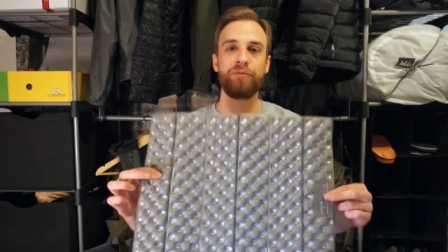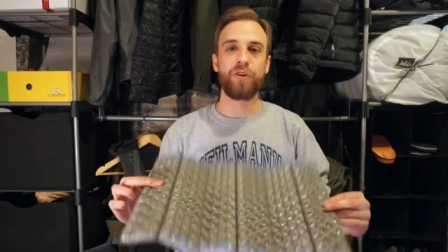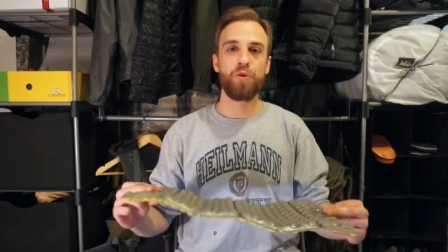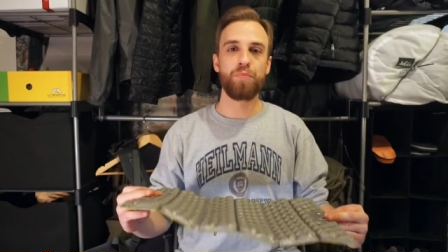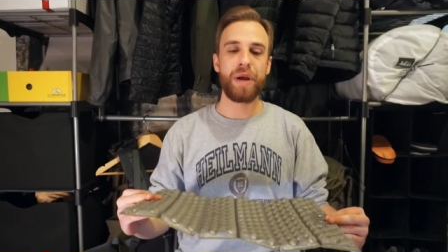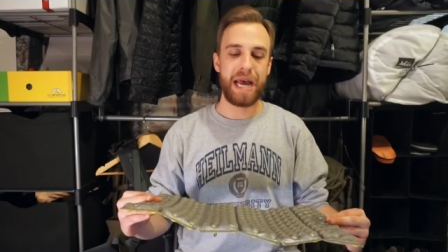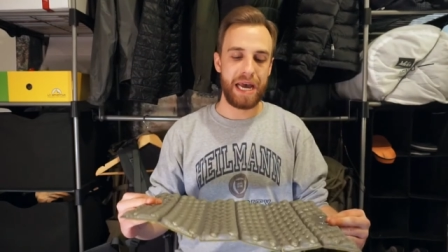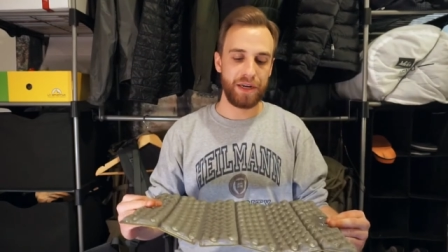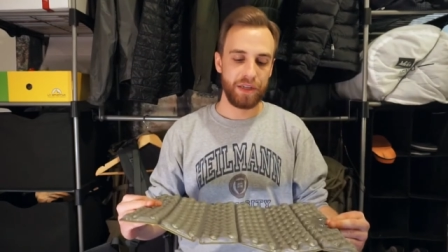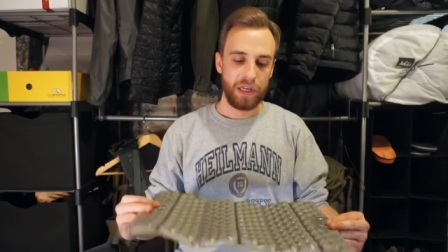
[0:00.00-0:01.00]
foam
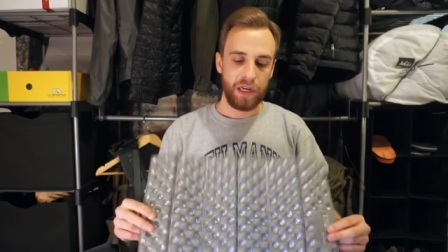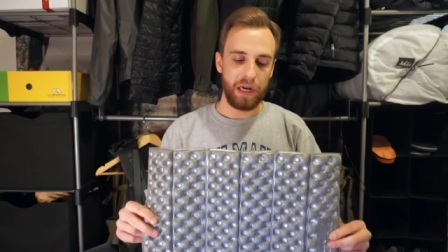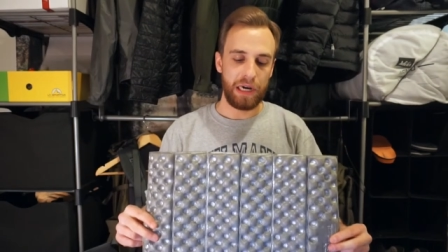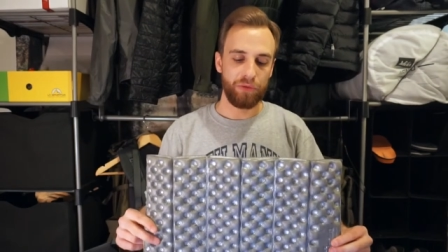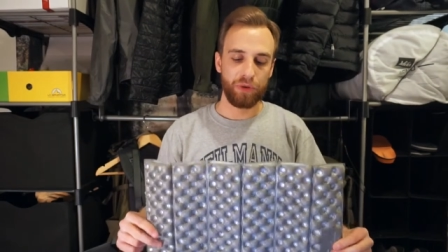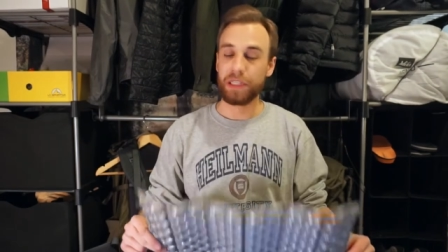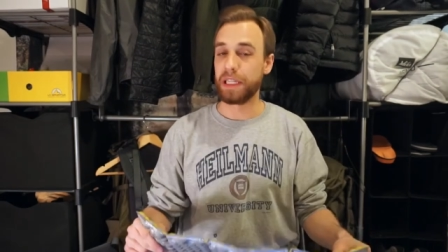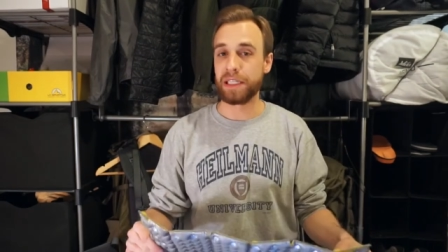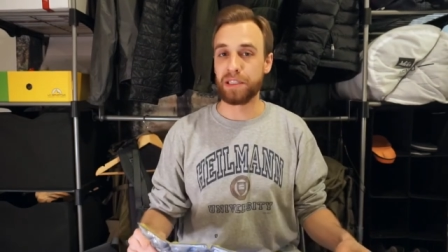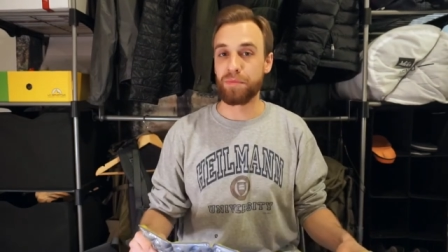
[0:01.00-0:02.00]
pad. Uh,
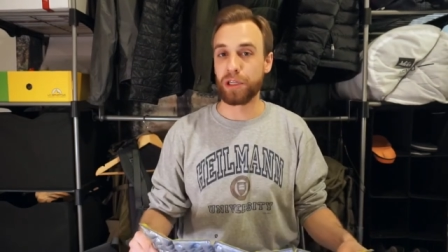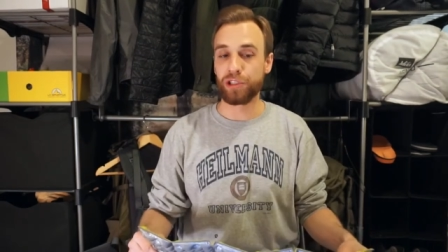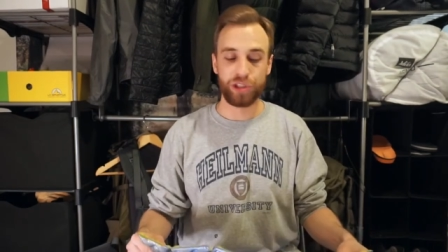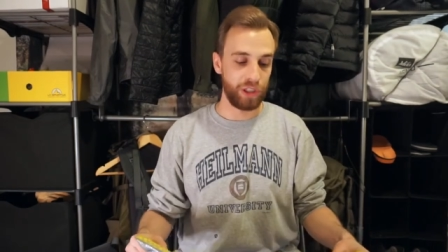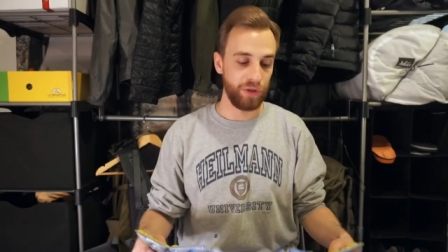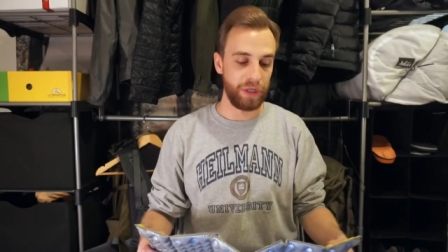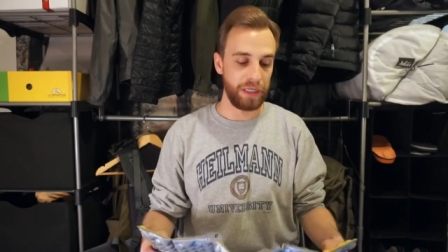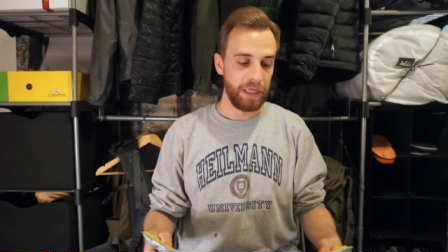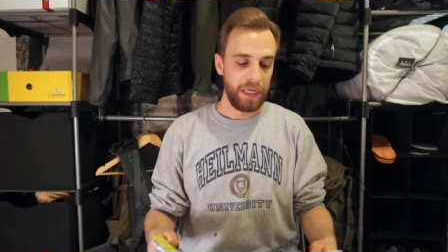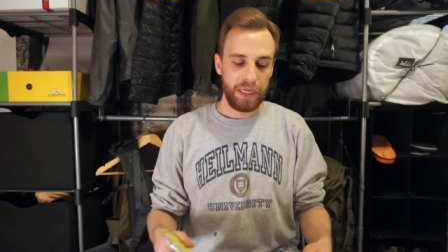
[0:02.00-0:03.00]
really isn't much to
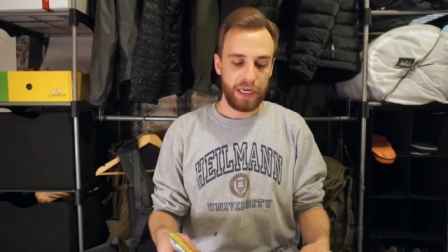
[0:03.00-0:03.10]
it.